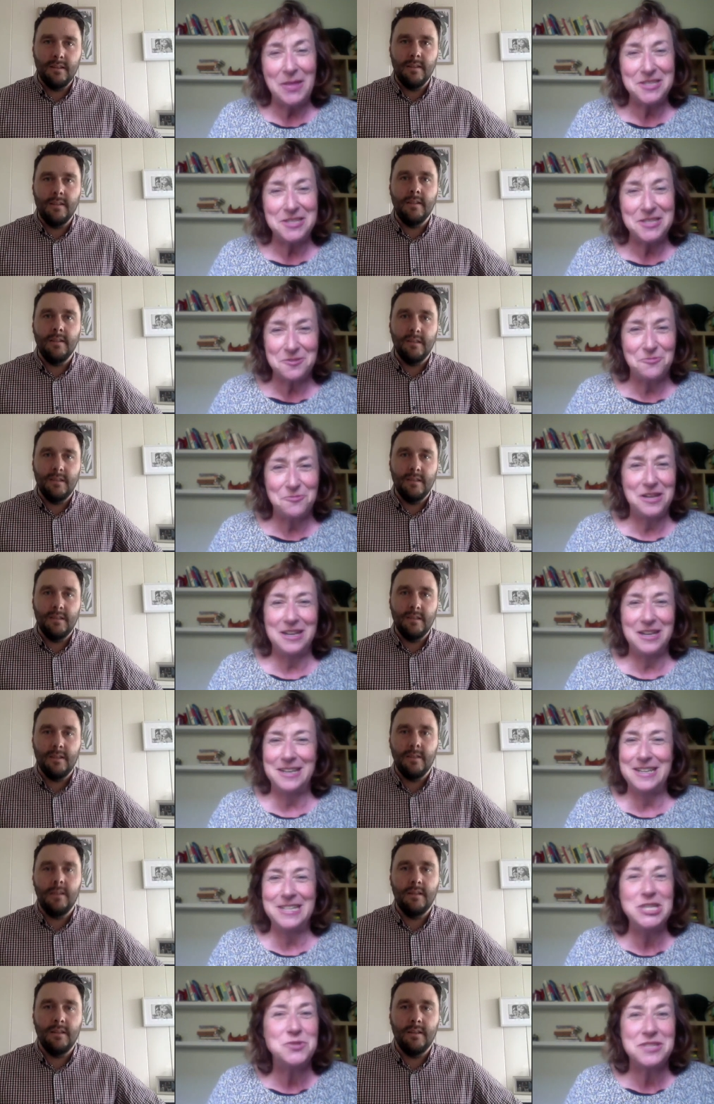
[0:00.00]
Speaker 1: that's the really
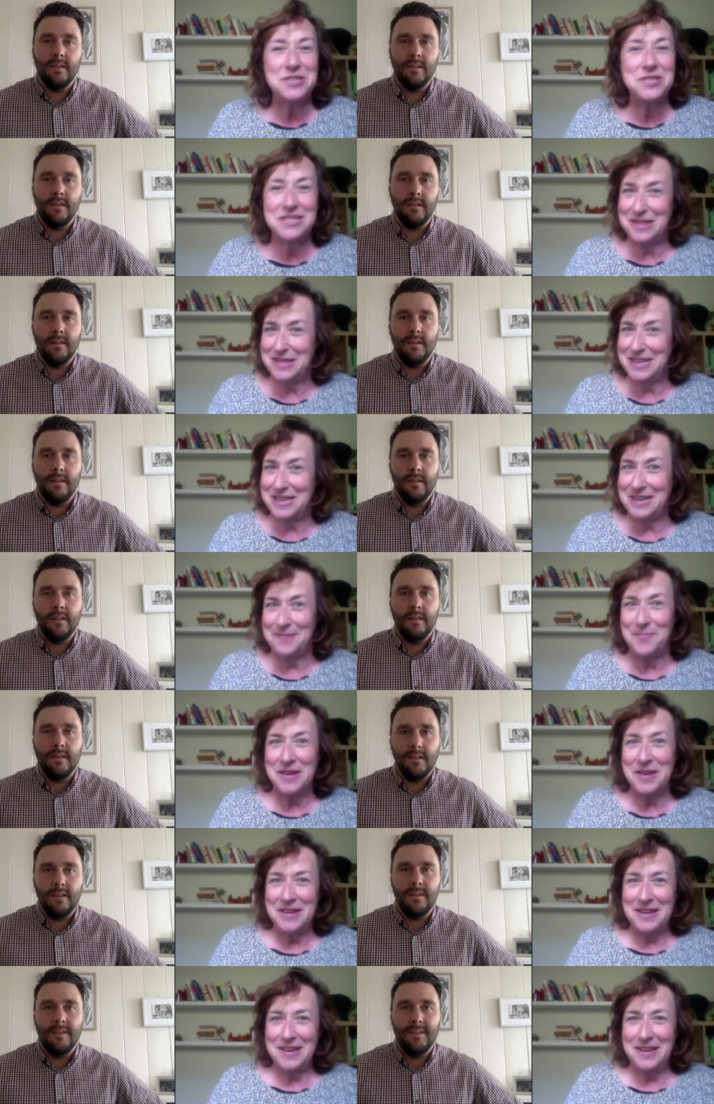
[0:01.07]
interesting thing
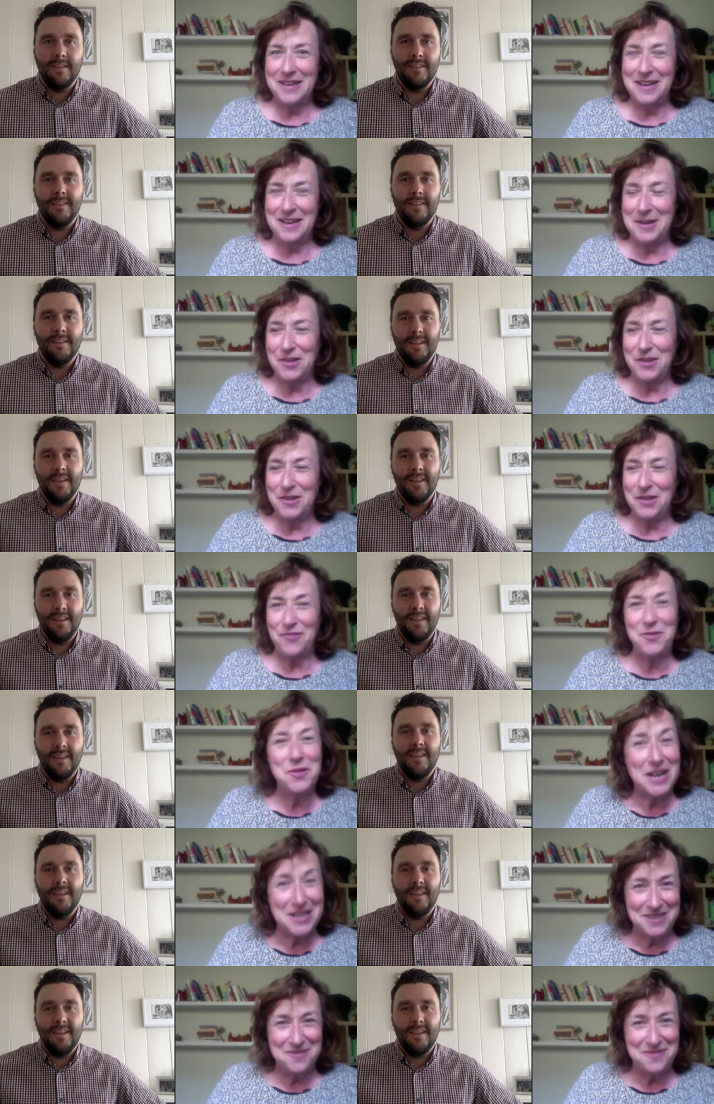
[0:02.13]
um, if you're
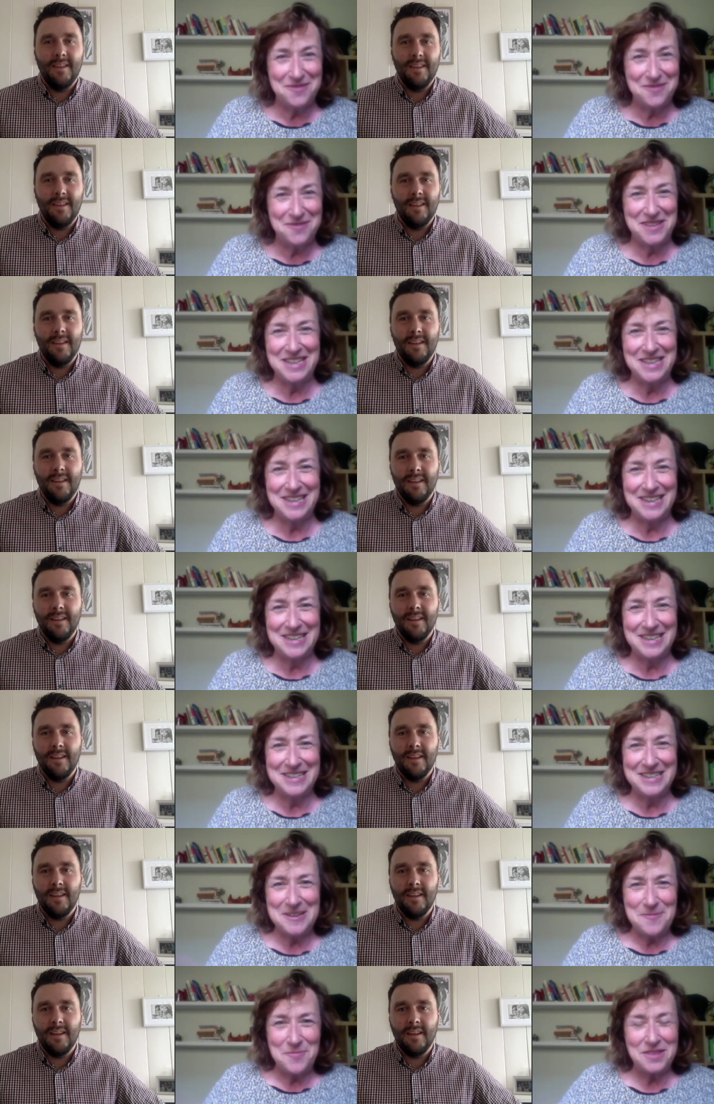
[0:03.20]
that kind of thinker,
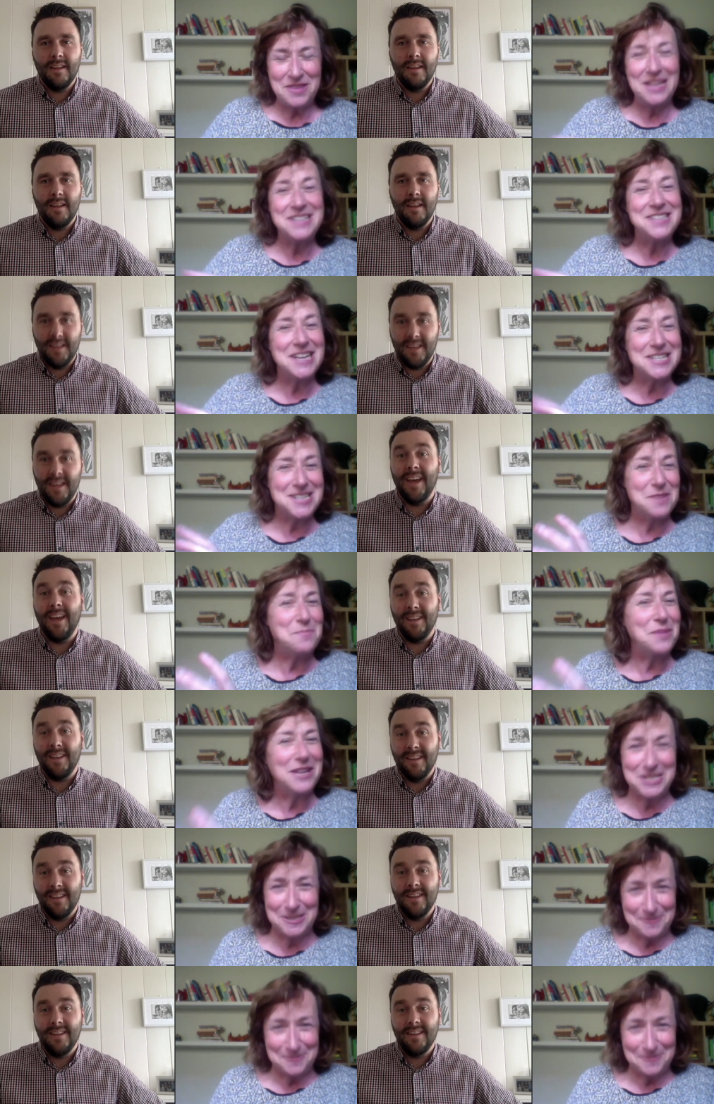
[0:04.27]
that's actually yeah. a
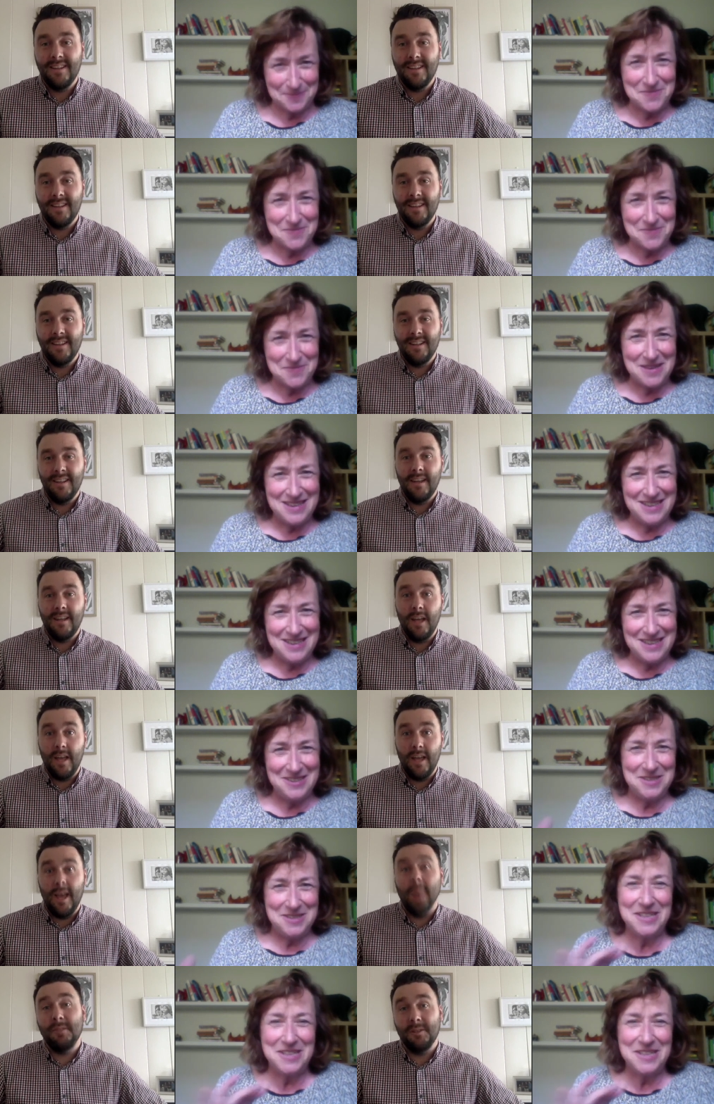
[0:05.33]
pleasure.
Speaker 2: You
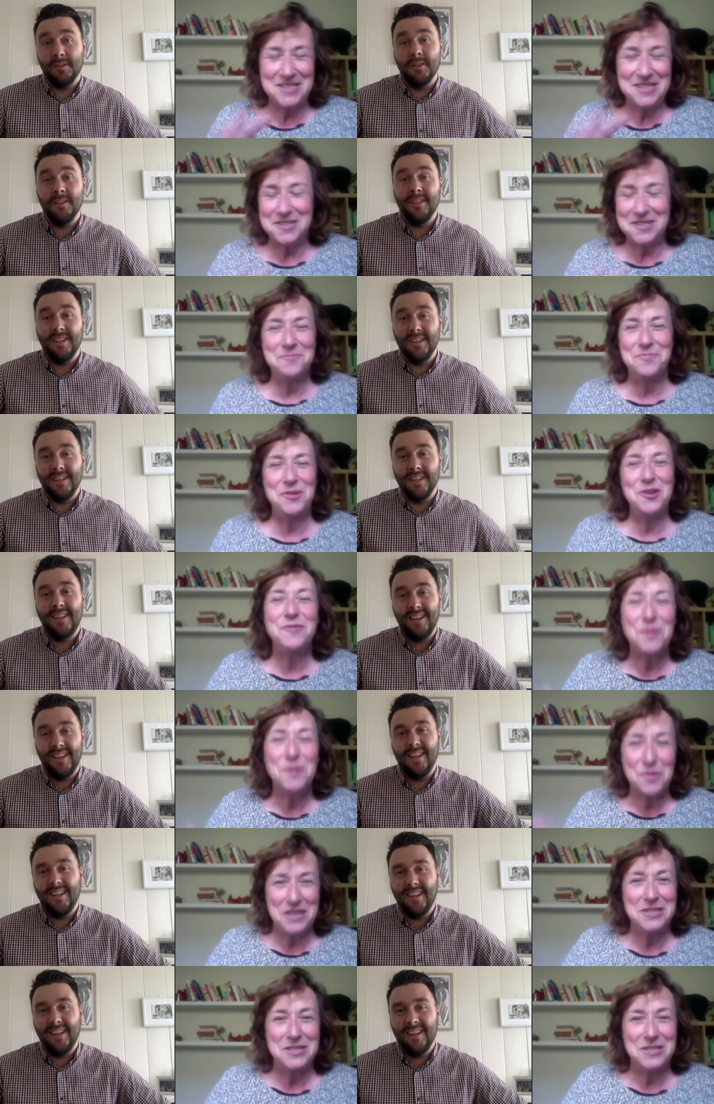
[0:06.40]
know, Absolutely. it's beautiful
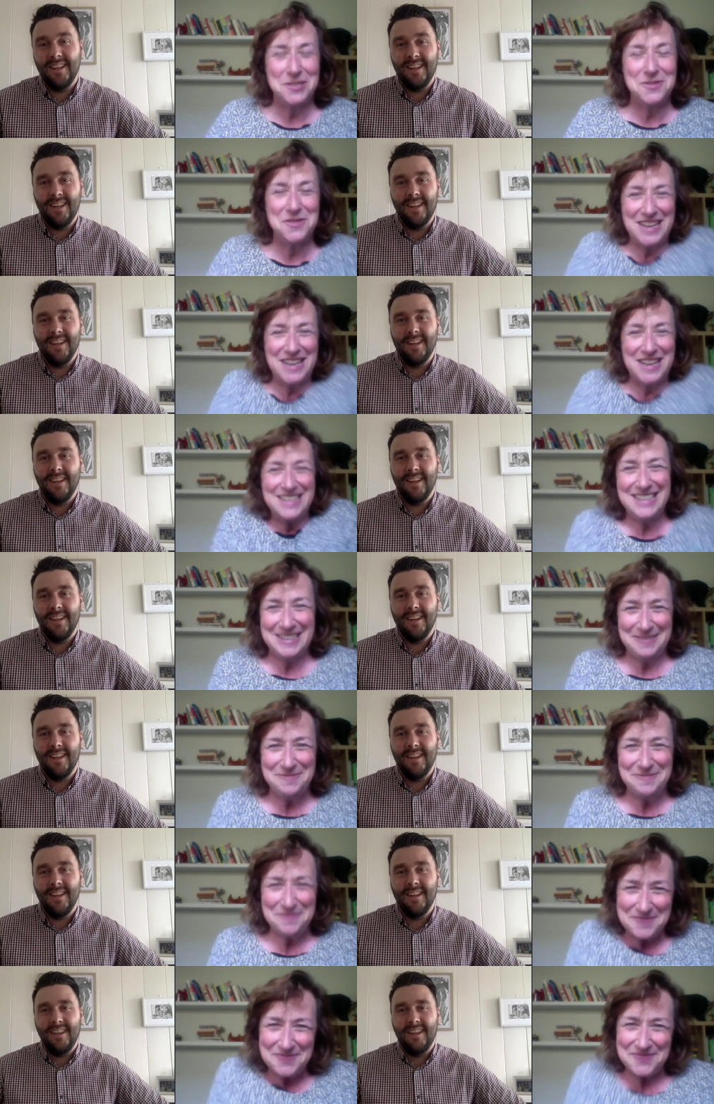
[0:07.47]
to do that. Yeah.
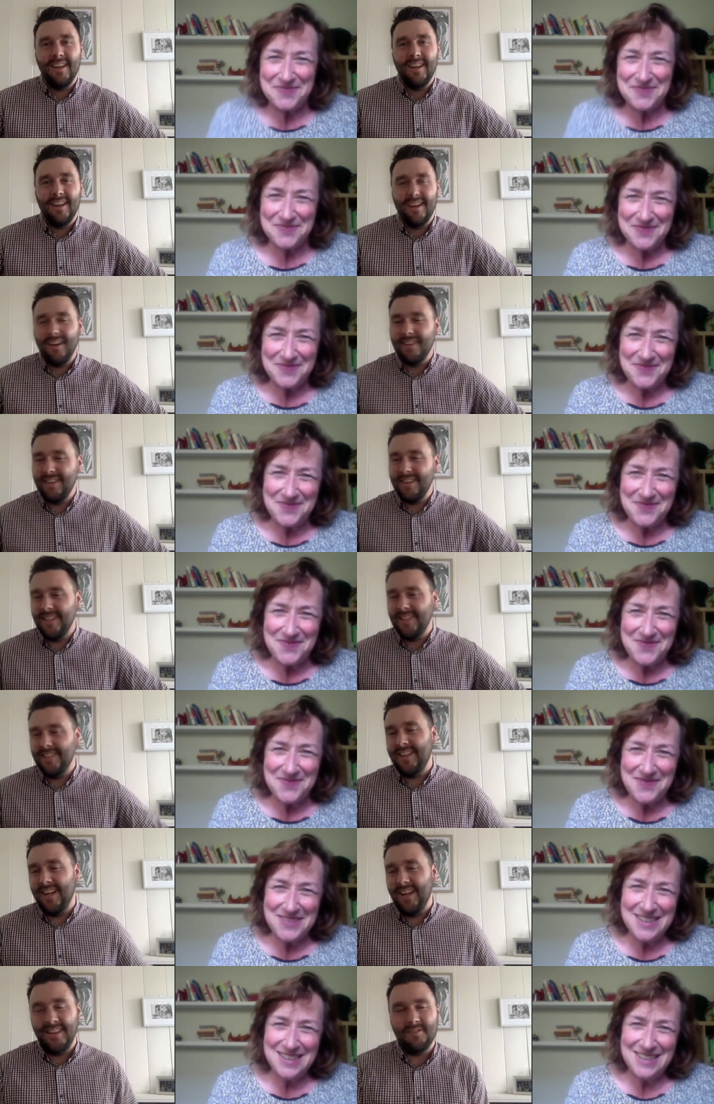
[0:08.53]
I think
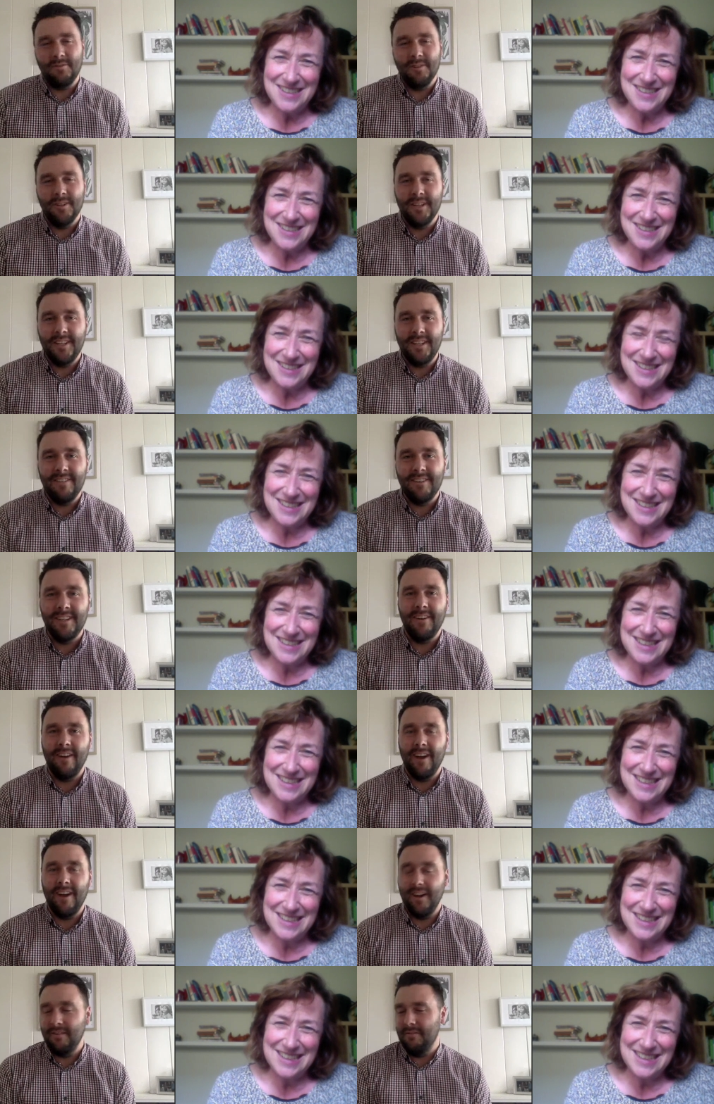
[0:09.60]
that's uh, that's really really
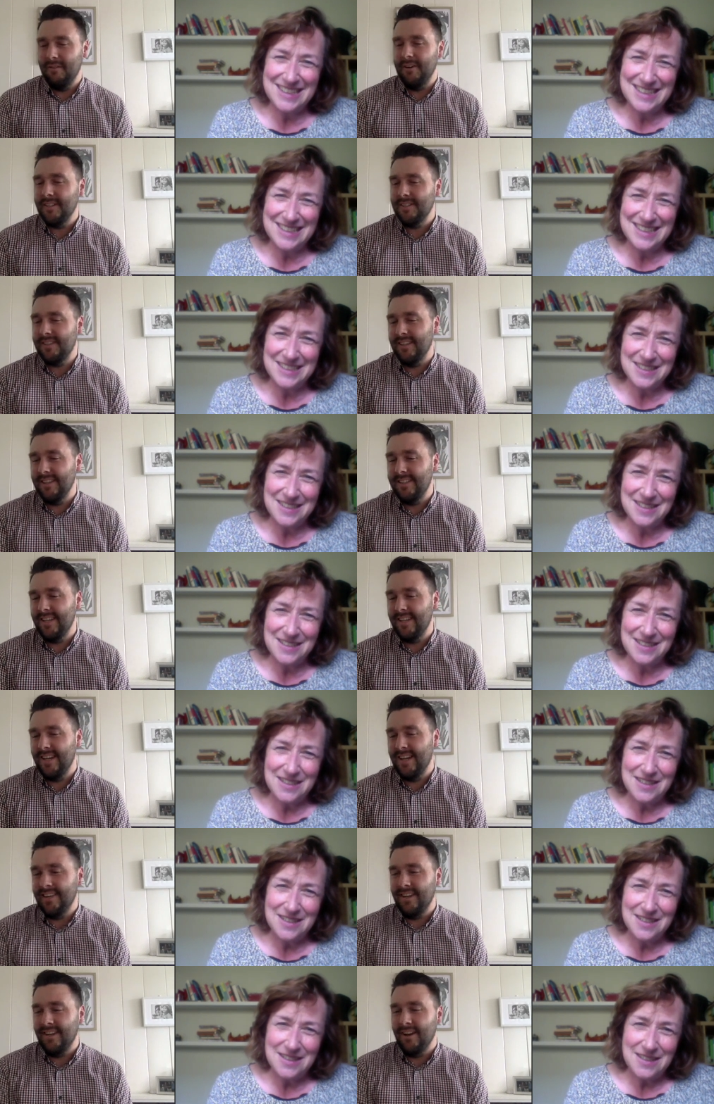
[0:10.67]
great advice that
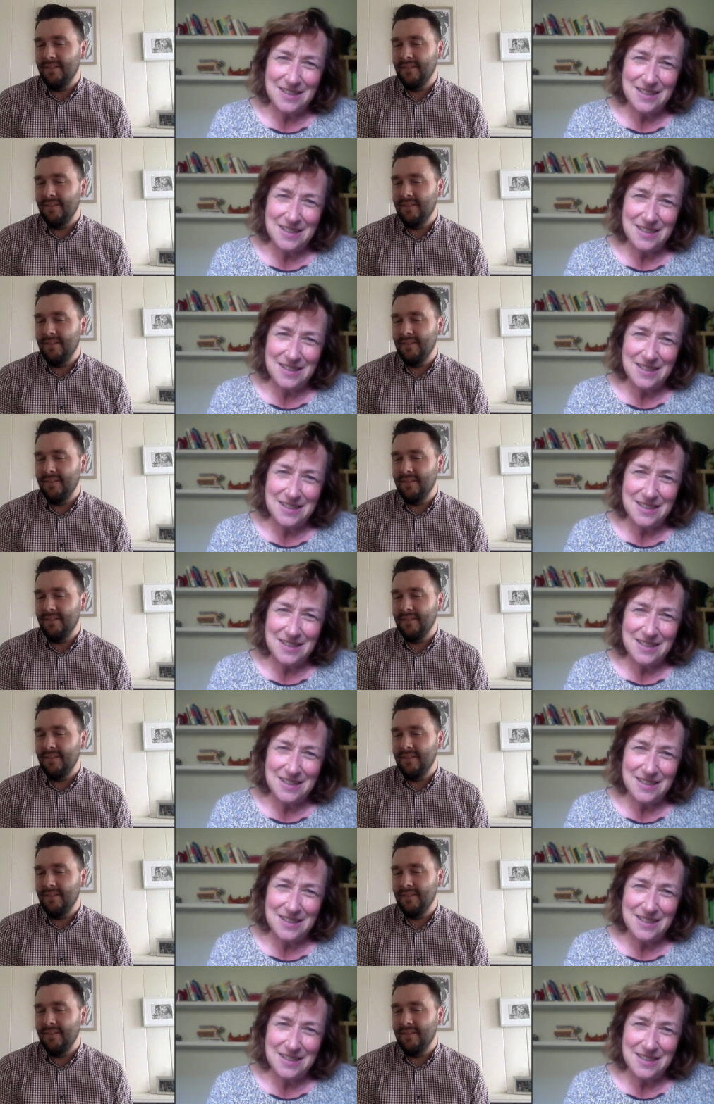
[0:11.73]
uh, that